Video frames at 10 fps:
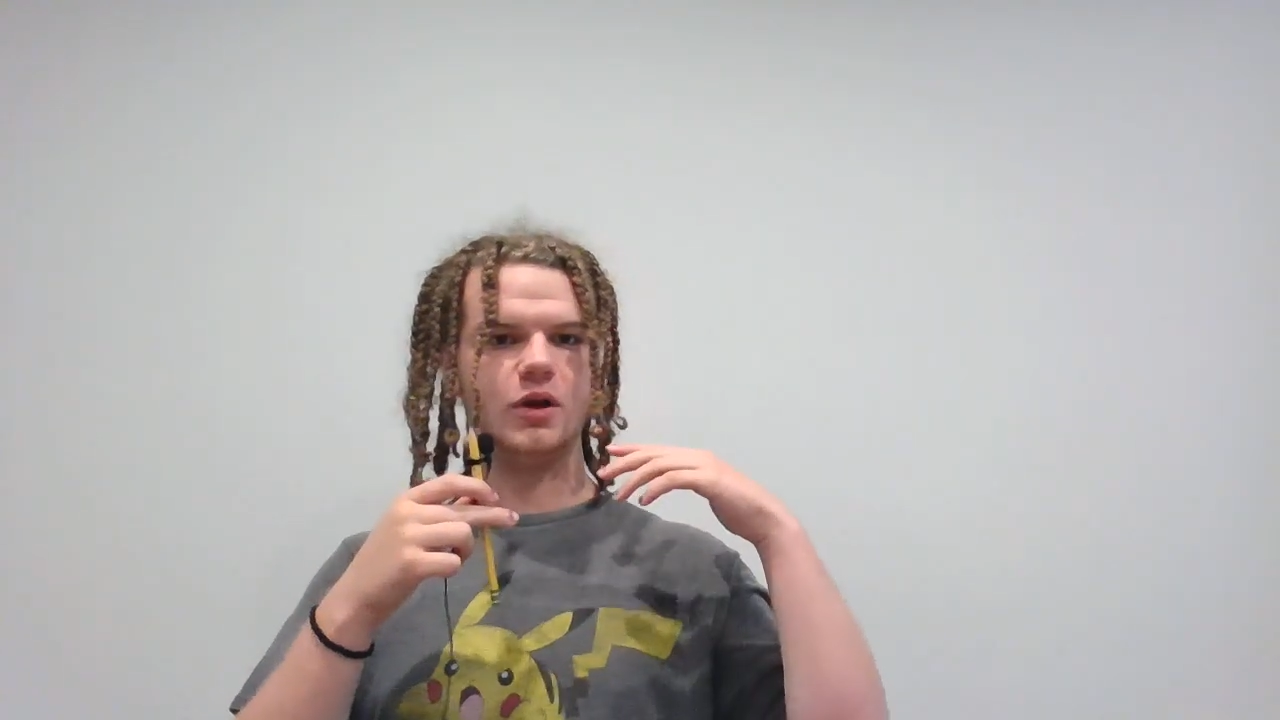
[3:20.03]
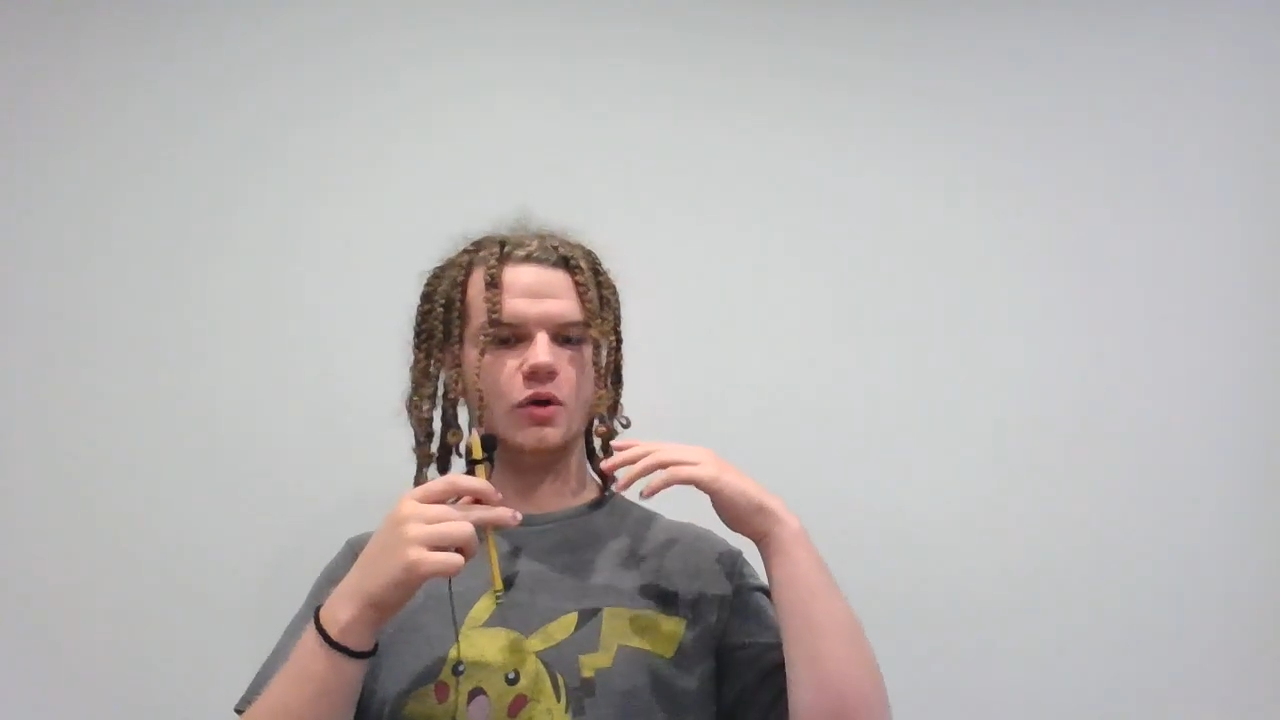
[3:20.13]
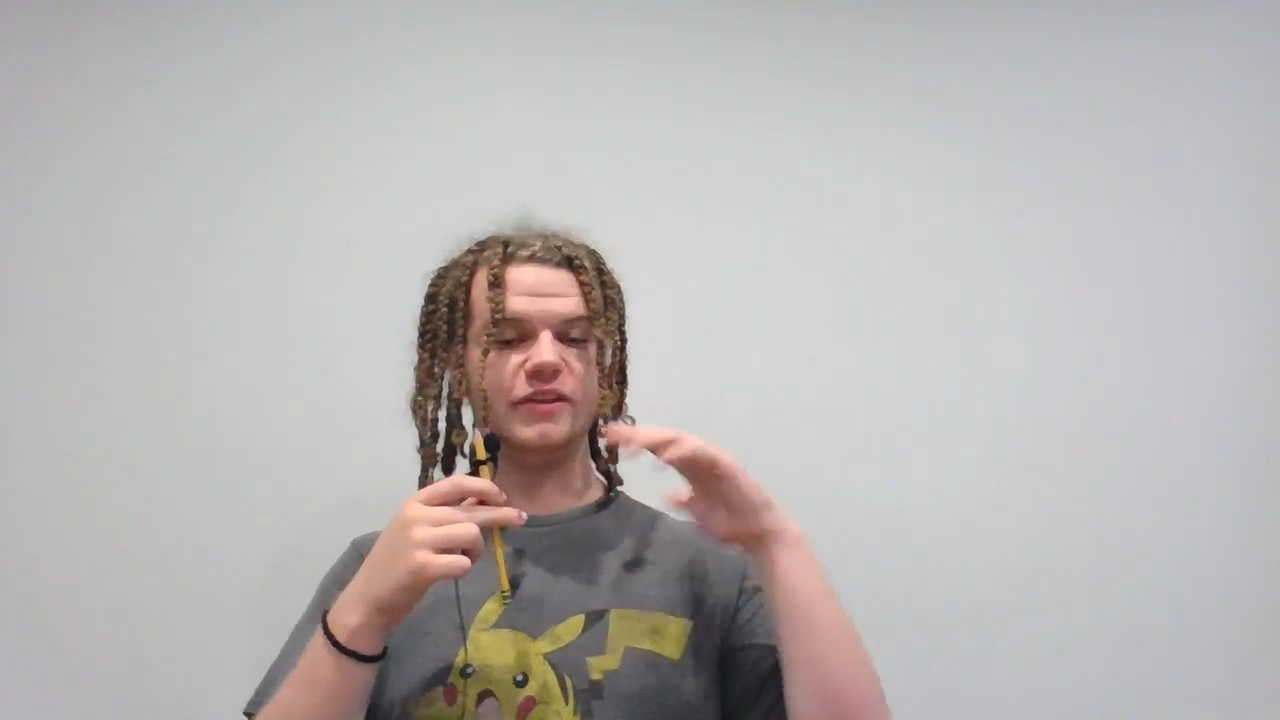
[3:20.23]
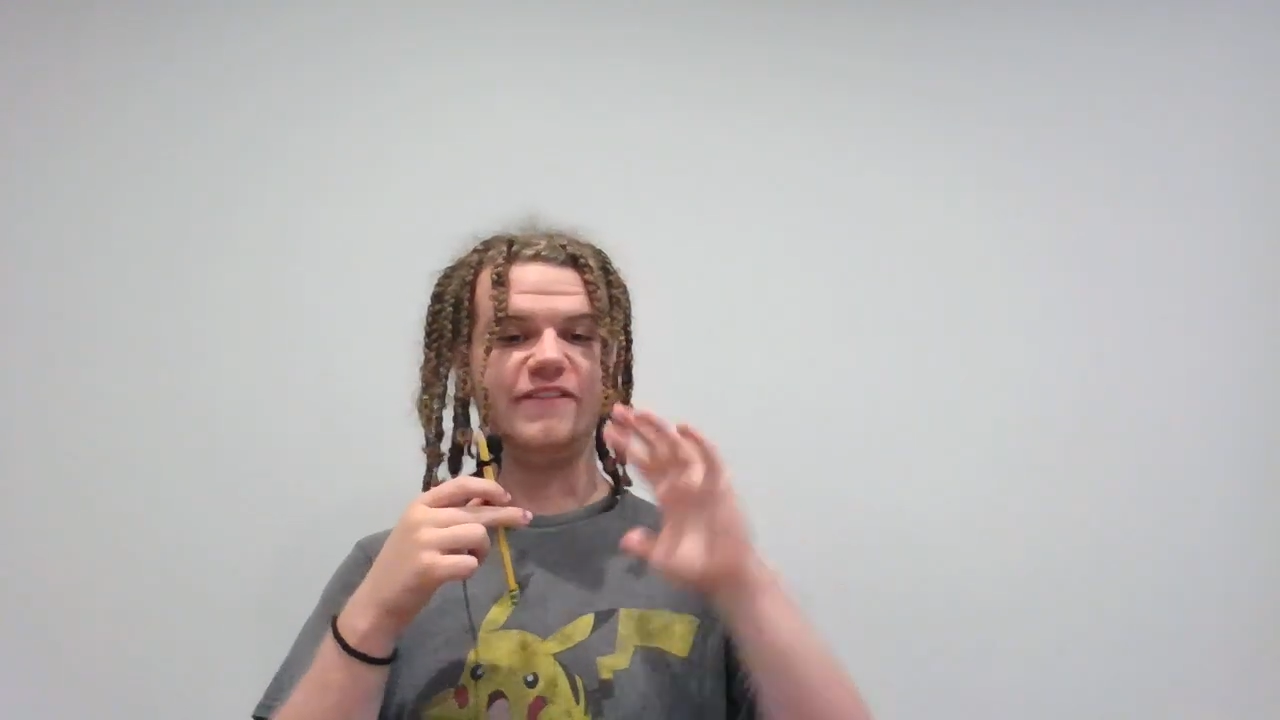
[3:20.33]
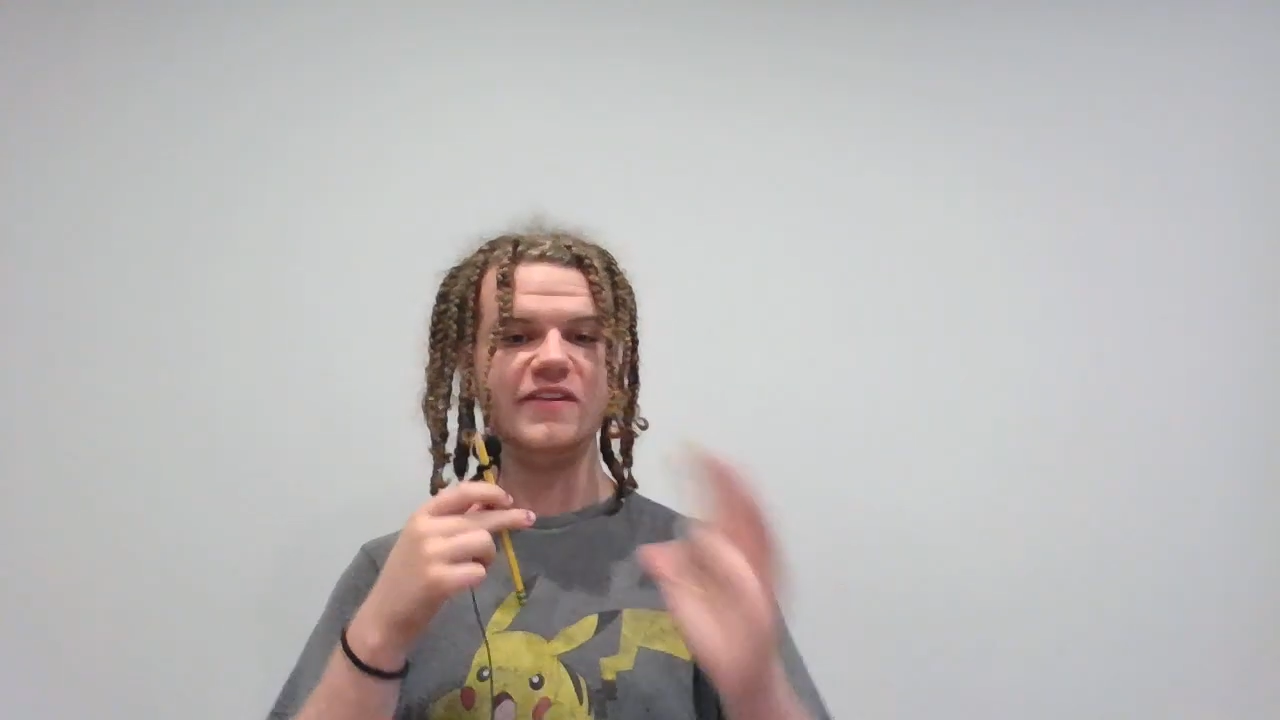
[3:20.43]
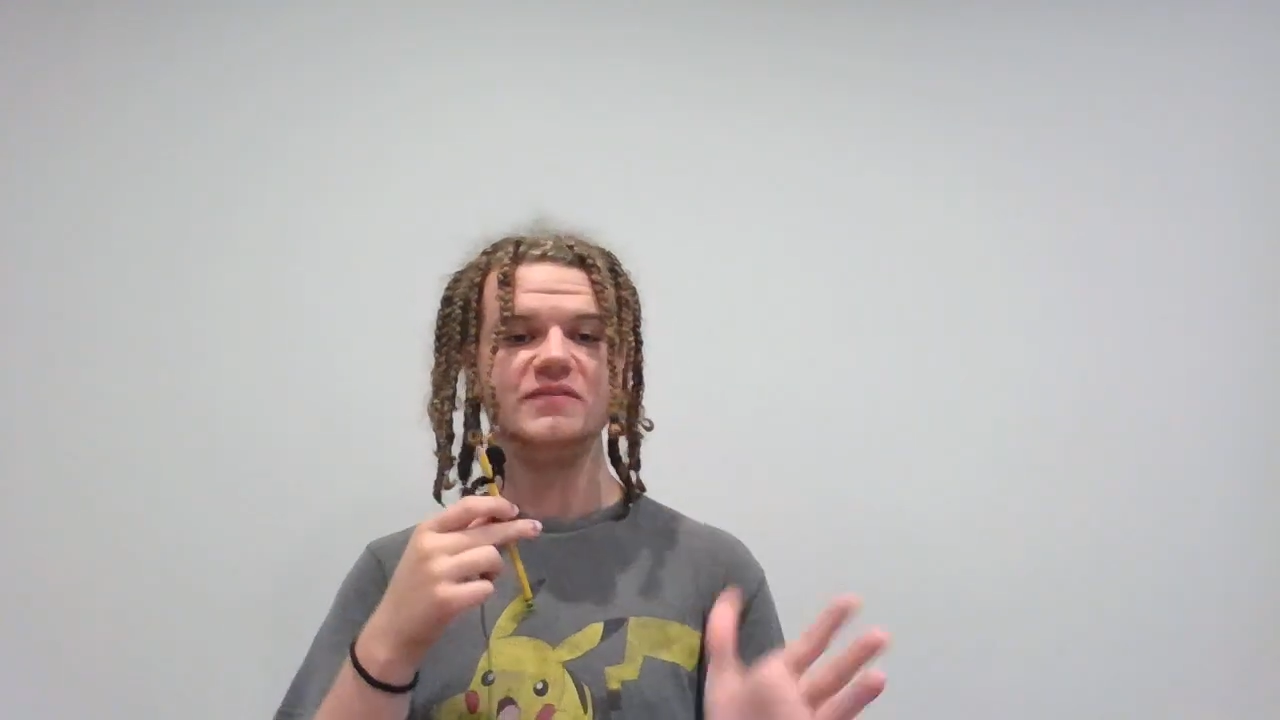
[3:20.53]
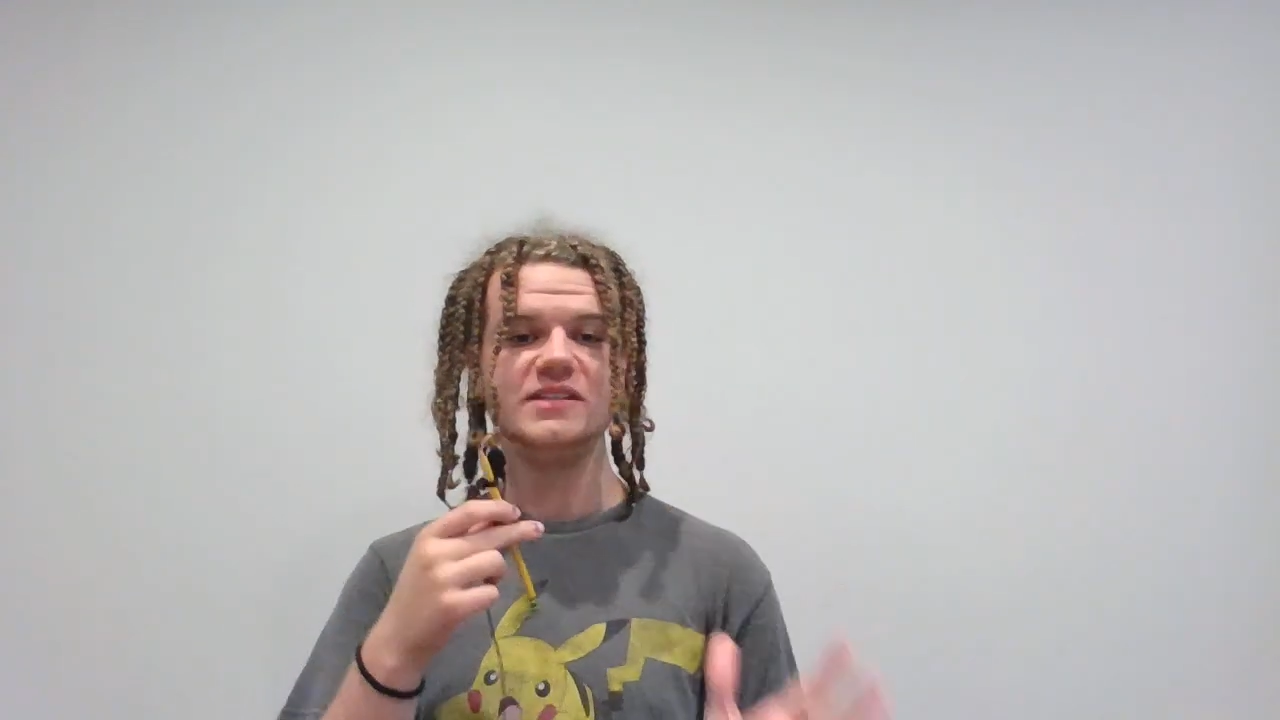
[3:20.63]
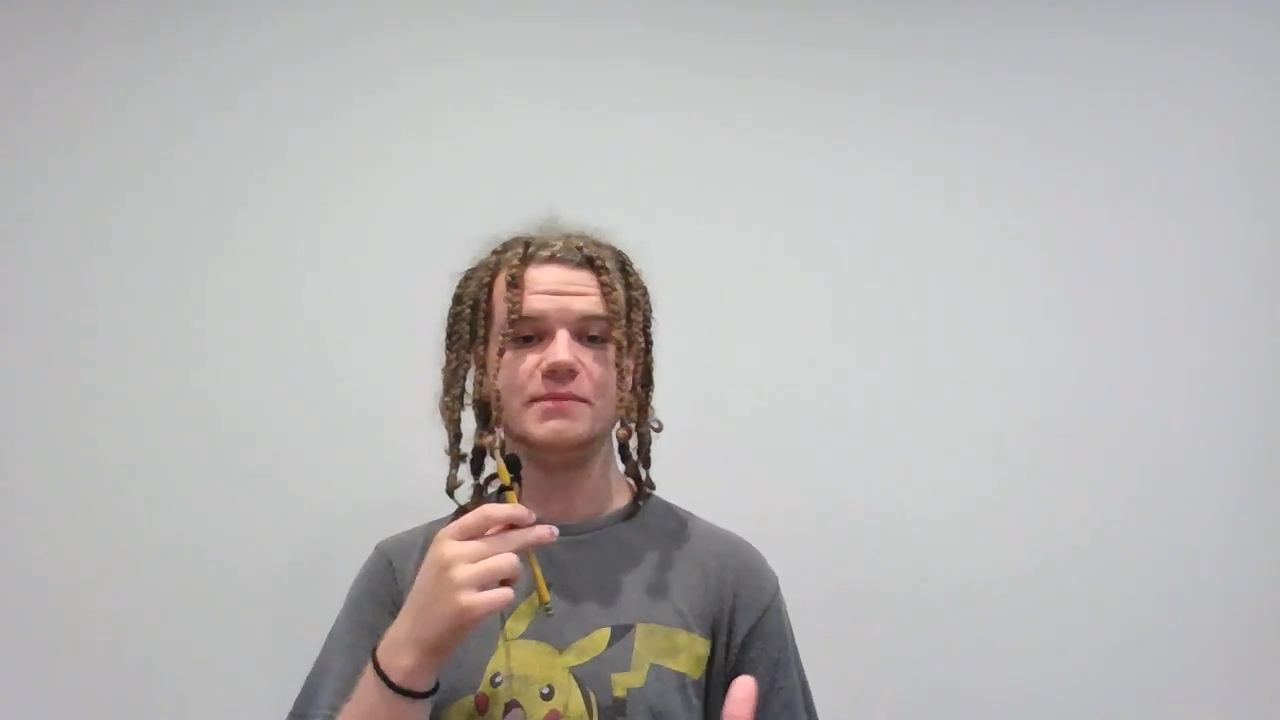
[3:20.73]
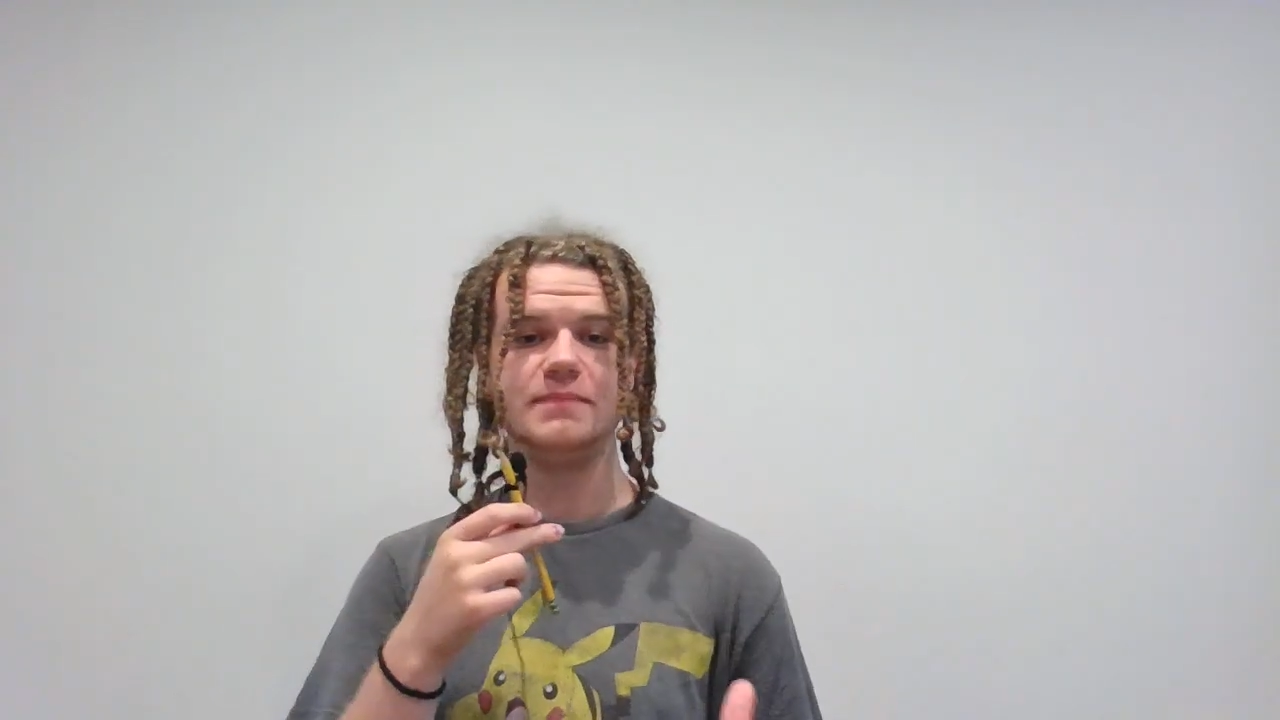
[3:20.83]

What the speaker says: only 15